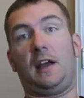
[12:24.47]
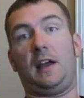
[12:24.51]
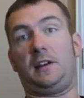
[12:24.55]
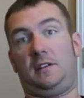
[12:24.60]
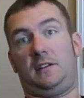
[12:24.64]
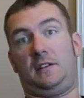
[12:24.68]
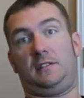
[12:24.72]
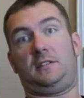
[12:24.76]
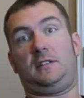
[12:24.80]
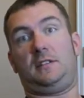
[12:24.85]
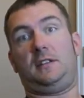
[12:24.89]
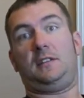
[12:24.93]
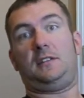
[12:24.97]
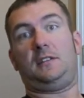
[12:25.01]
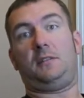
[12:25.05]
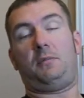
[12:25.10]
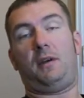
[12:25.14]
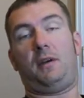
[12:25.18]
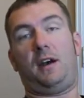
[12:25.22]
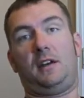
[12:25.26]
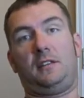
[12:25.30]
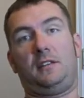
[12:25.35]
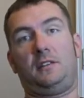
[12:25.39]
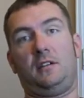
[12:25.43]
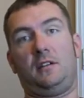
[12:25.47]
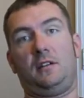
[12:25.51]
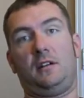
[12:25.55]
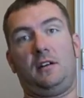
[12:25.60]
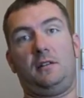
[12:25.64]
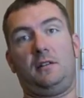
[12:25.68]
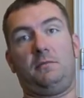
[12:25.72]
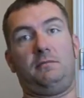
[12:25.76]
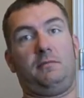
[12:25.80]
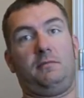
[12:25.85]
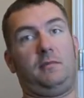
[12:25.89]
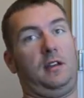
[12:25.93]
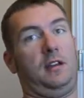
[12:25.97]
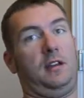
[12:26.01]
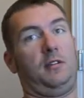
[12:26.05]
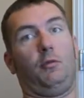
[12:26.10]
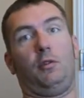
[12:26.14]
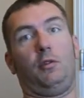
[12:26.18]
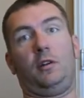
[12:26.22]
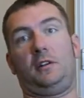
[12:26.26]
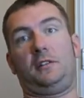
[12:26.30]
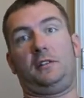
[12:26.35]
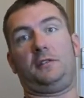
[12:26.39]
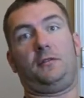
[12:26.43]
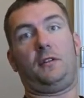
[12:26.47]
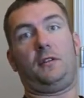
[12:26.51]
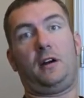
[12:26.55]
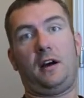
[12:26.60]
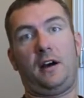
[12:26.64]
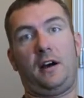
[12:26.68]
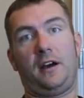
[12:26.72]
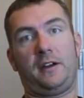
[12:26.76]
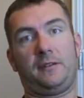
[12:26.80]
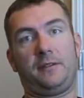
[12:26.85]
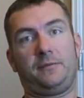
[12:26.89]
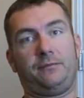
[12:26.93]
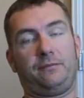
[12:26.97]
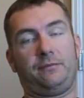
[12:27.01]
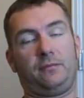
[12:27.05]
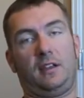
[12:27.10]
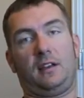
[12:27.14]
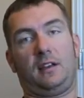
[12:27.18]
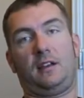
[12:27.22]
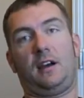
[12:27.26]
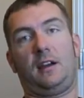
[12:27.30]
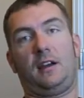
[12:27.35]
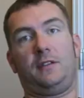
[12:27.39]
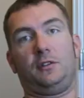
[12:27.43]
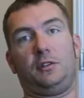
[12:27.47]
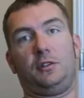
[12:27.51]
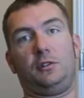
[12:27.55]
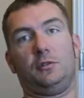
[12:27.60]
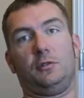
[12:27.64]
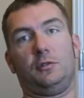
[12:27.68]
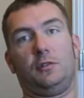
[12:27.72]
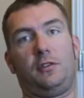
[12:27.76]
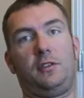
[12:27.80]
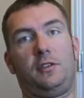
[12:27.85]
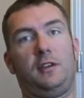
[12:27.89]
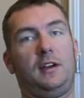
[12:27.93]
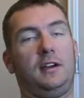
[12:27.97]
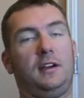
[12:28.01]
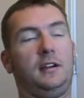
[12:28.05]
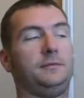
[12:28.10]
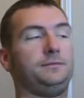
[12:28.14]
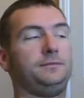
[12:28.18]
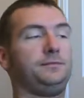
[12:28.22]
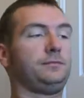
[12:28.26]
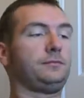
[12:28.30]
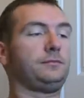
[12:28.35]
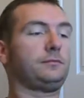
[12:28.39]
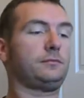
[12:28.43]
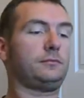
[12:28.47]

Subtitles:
I tested it in the bathtub. It works fine. Kind of a cool thing.